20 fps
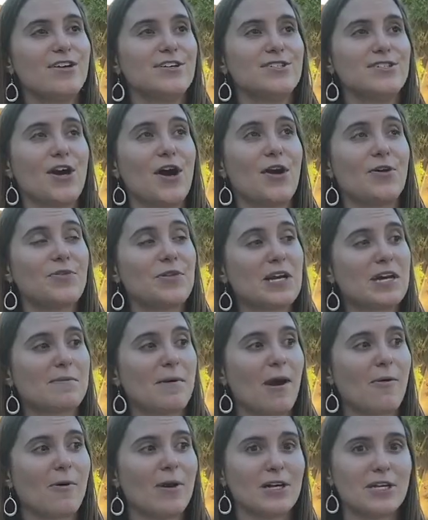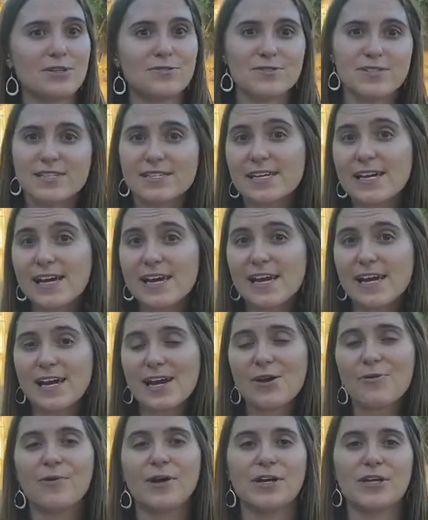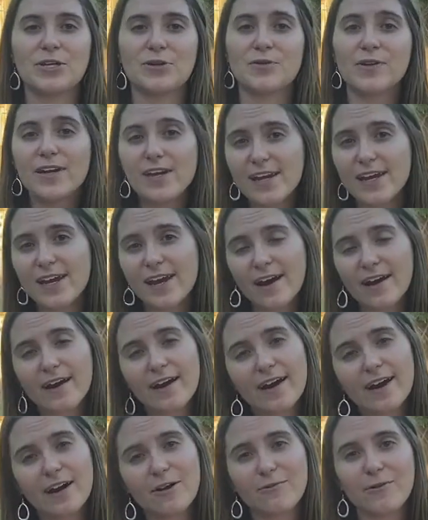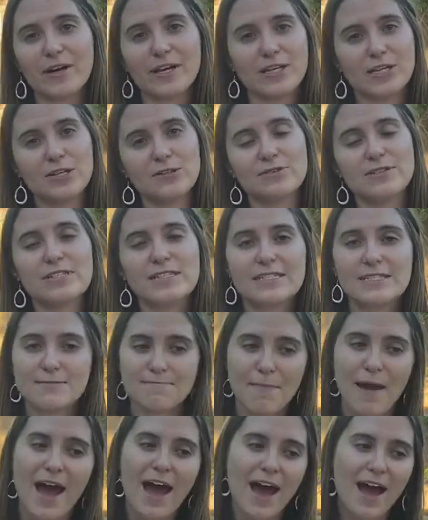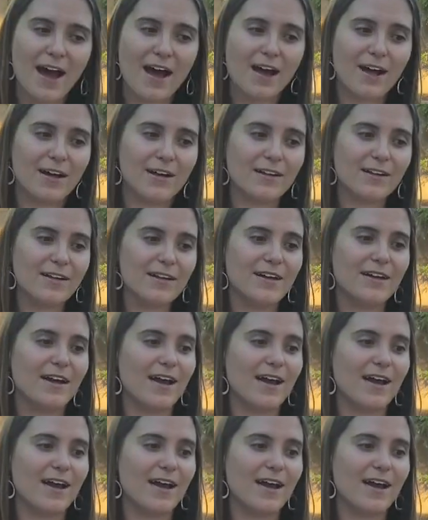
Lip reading: So think about what you see, what you hear, what you smell,